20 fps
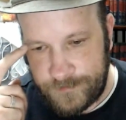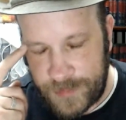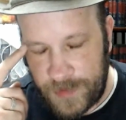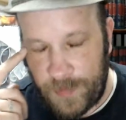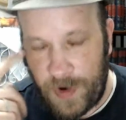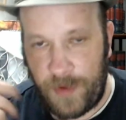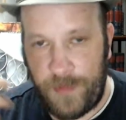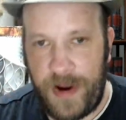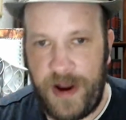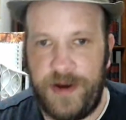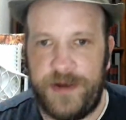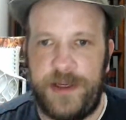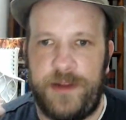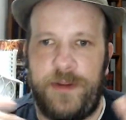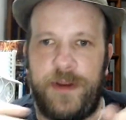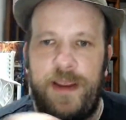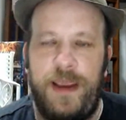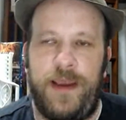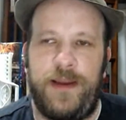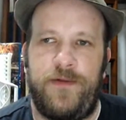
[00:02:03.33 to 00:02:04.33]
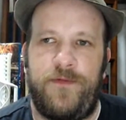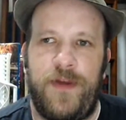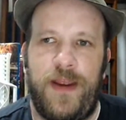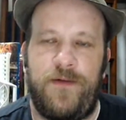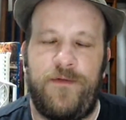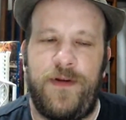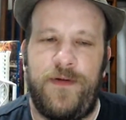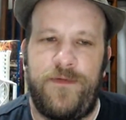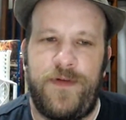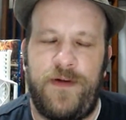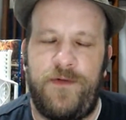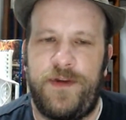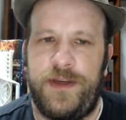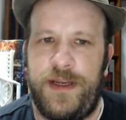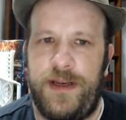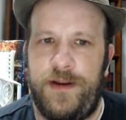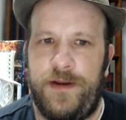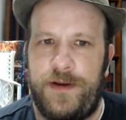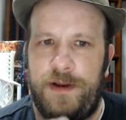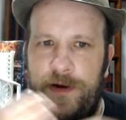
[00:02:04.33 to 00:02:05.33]
Barbarians at the Gate. If you've never
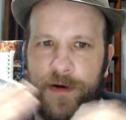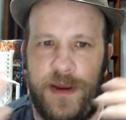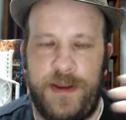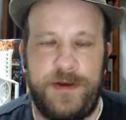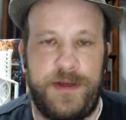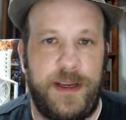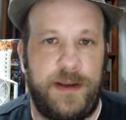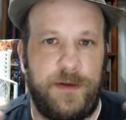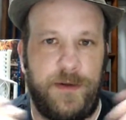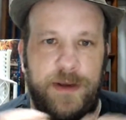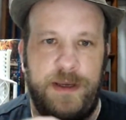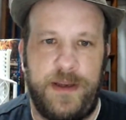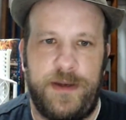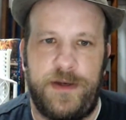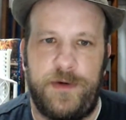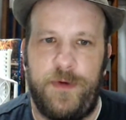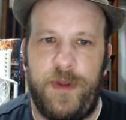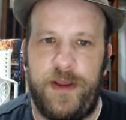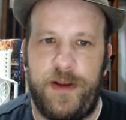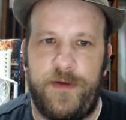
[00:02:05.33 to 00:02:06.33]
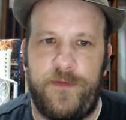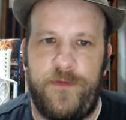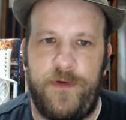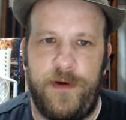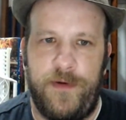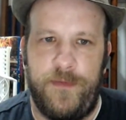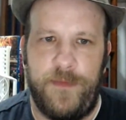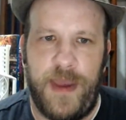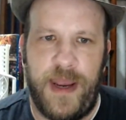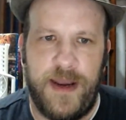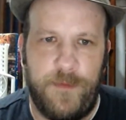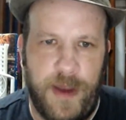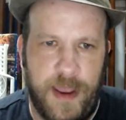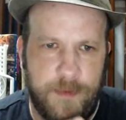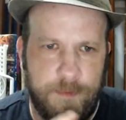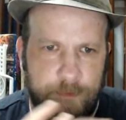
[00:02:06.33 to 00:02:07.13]
seen it, go ahead and take a look at it. It's a really good film. Anyway,